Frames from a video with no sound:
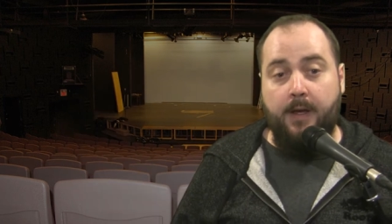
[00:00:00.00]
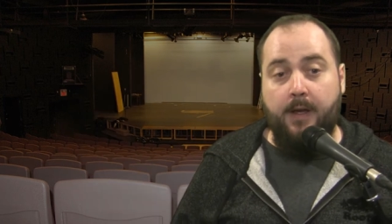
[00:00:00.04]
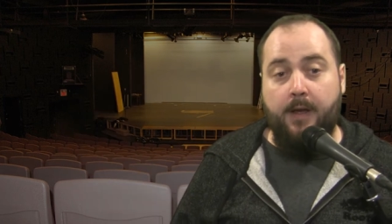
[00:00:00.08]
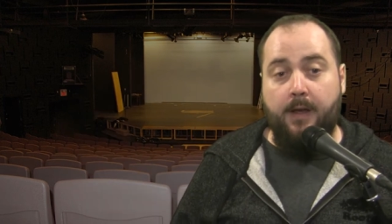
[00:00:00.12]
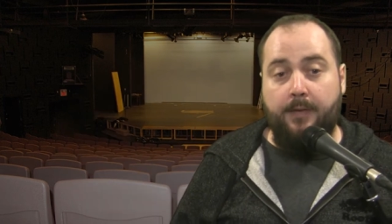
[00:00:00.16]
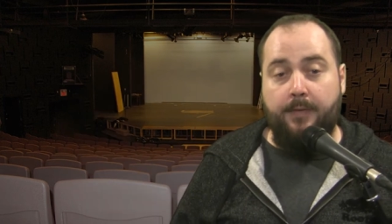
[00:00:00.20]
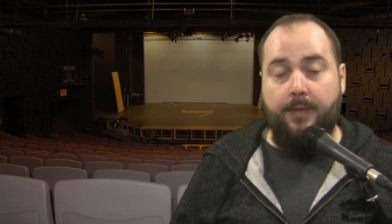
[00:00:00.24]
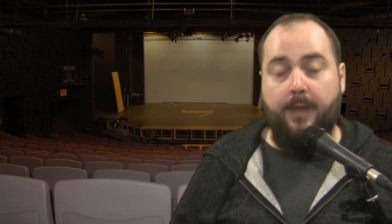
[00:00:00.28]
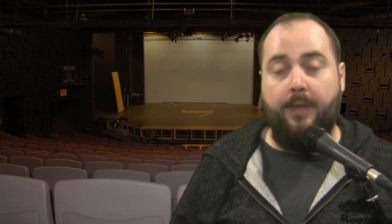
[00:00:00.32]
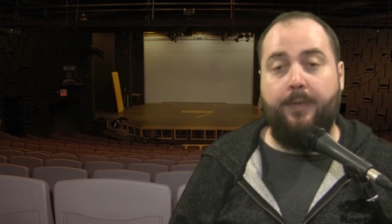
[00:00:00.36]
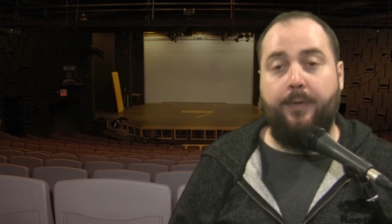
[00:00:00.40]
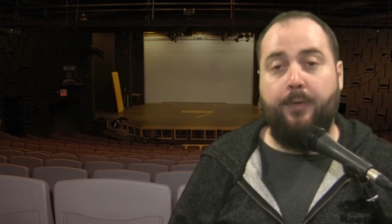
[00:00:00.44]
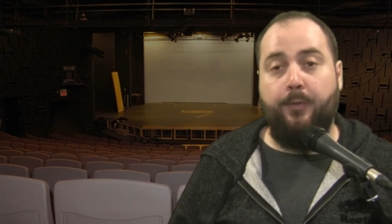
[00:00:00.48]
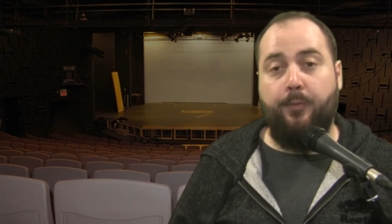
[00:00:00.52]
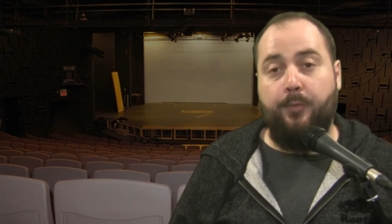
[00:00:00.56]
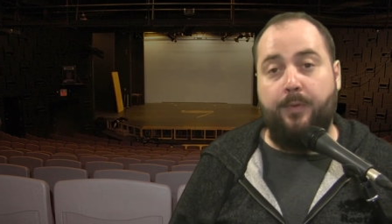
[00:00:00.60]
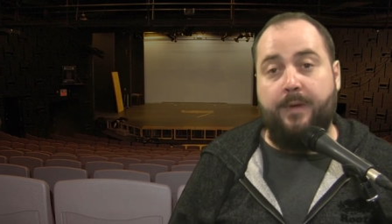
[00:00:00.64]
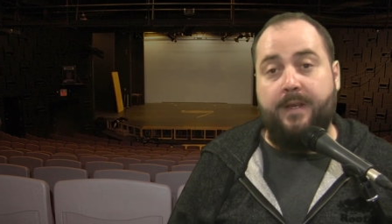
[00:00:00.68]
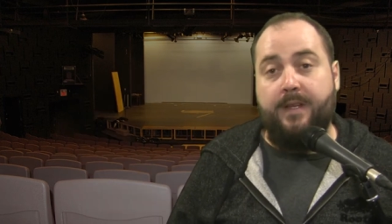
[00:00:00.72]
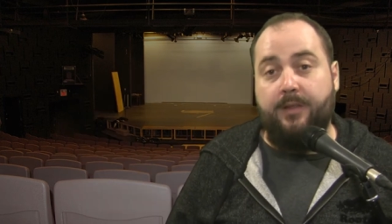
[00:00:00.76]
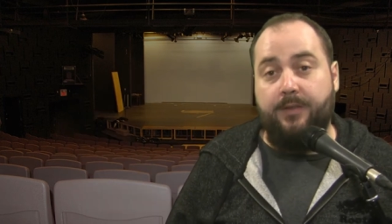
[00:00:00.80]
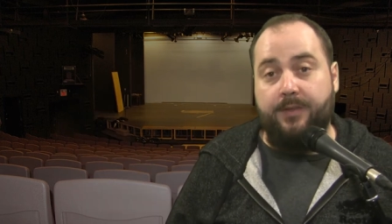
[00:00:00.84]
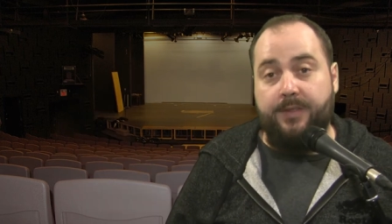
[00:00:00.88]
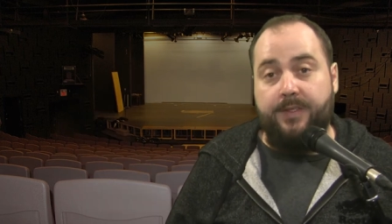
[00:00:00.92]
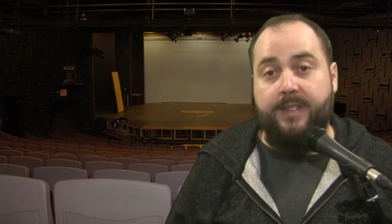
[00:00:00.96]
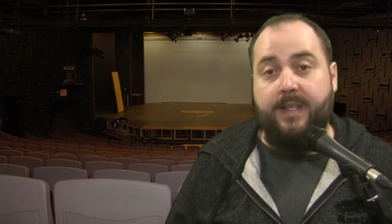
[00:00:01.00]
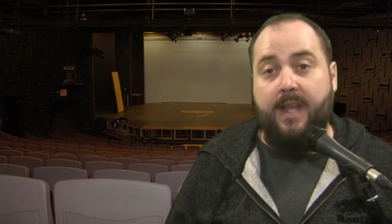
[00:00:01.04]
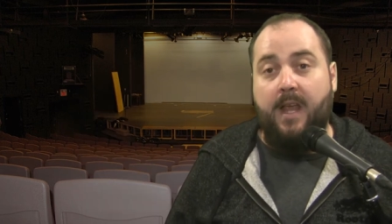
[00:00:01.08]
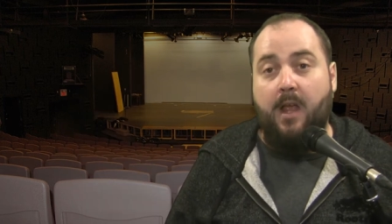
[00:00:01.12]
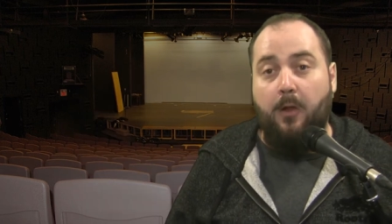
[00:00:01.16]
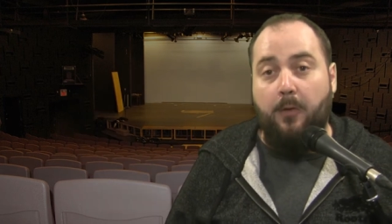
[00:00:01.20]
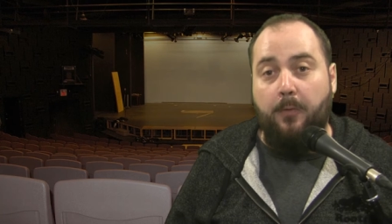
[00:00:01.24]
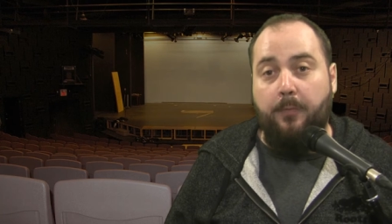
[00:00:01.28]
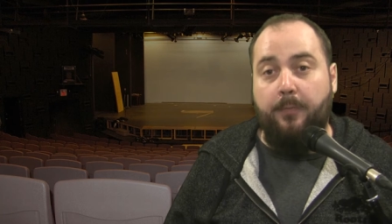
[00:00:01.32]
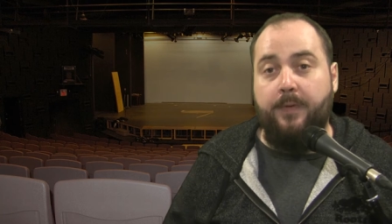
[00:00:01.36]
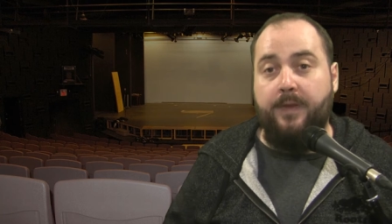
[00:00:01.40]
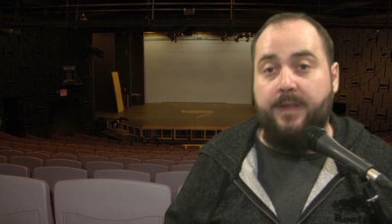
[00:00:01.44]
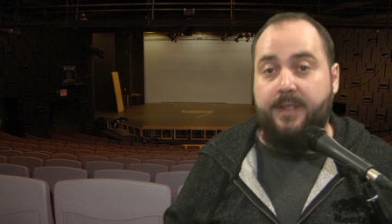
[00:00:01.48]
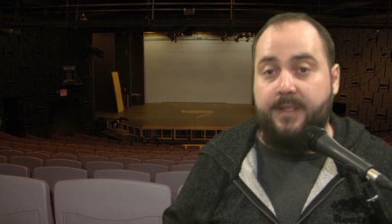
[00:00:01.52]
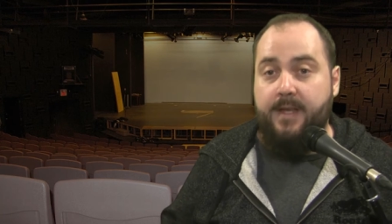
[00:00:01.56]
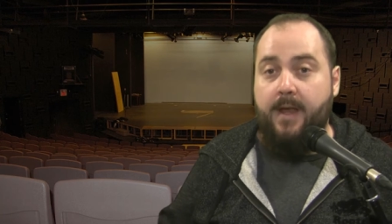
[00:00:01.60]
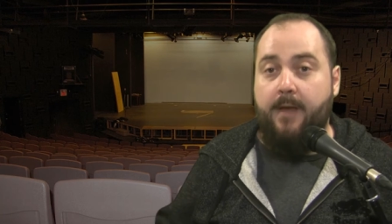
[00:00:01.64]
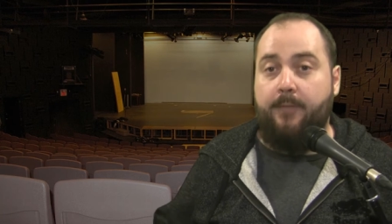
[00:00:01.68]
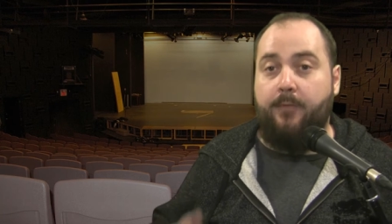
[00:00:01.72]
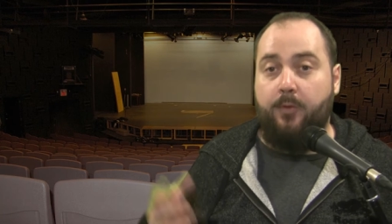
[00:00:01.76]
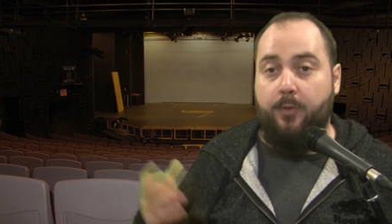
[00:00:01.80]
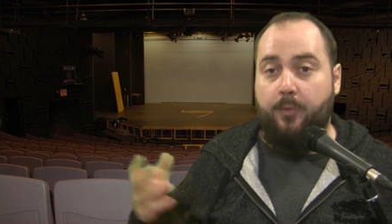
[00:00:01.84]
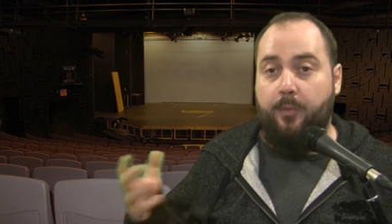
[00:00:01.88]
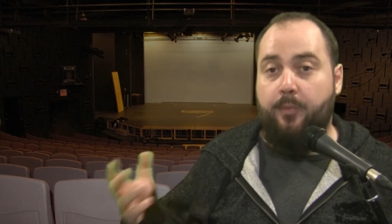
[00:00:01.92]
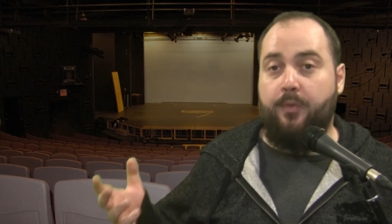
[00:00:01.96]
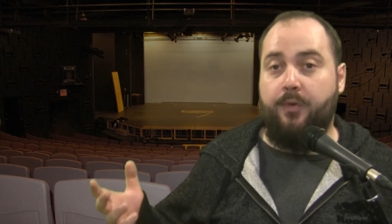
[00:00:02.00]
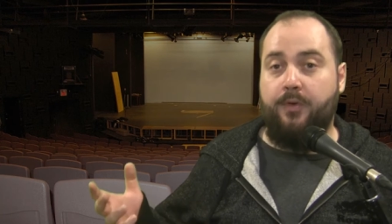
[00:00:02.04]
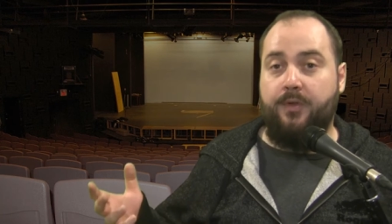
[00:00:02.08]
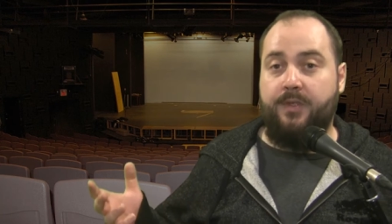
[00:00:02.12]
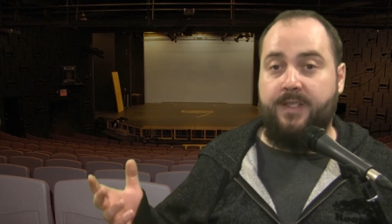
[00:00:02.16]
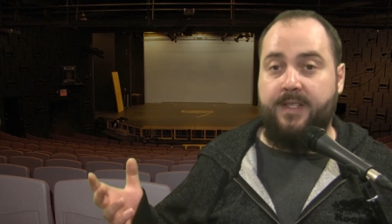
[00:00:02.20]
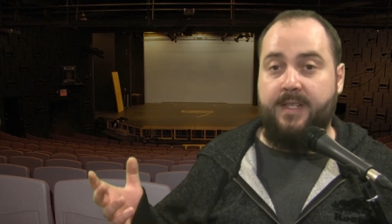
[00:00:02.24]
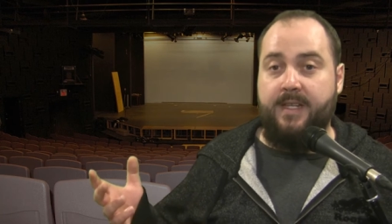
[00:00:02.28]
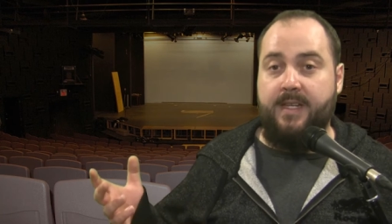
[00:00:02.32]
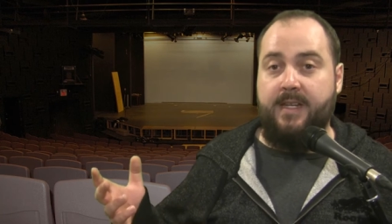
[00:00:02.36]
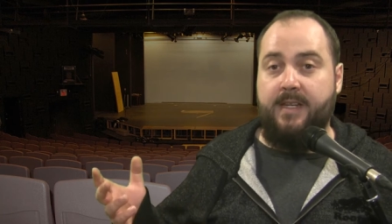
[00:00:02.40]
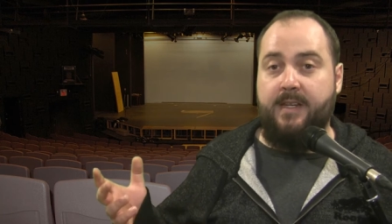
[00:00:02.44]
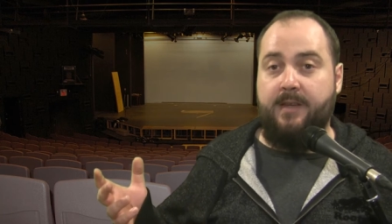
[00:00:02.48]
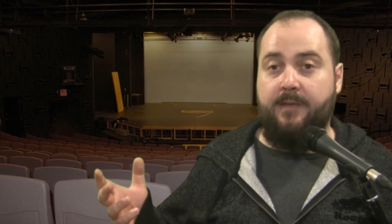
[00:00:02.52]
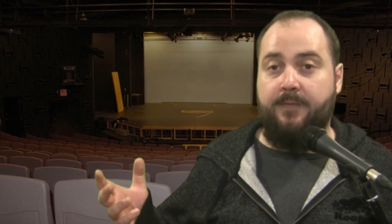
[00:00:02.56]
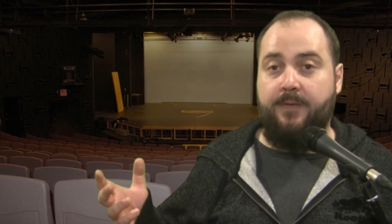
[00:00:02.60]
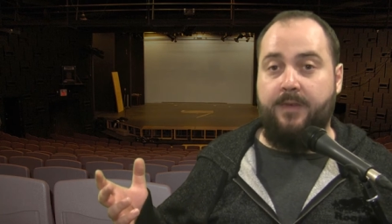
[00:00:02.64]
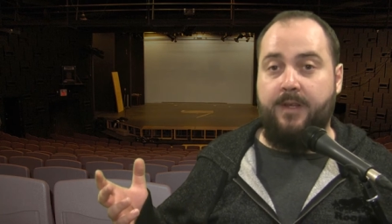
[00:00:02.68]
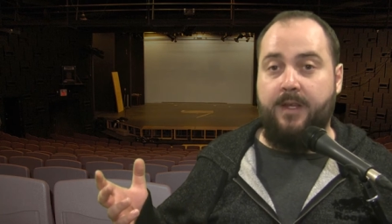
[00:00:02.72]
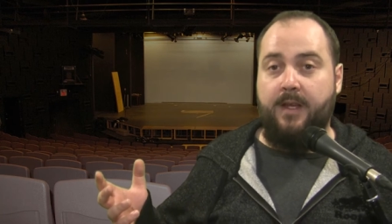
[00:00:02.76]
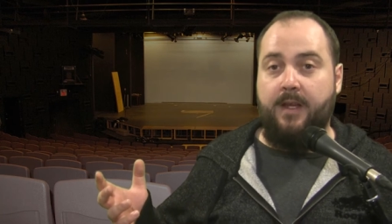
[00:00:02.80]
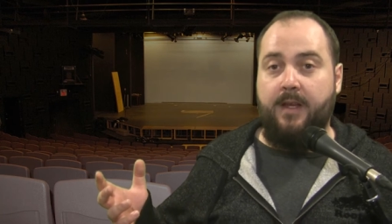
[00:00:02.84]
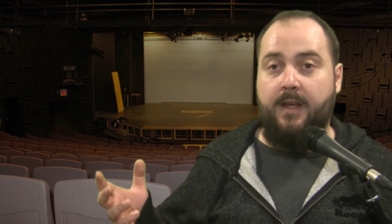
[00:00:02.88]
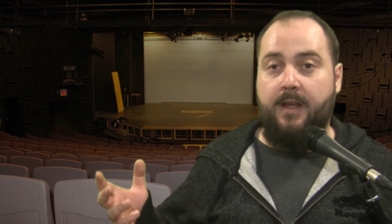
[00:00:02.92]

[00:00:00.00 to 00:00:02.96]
that the real self is never perceived,